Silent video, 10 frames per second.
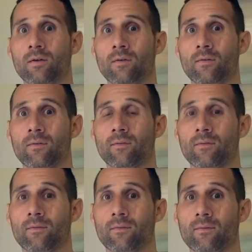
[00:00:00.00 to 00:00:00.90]

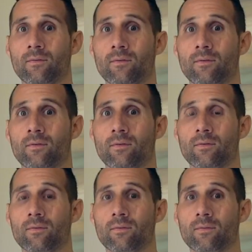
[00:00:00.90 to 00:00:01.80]

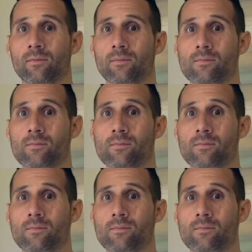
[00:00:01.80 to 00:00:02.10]
(silence)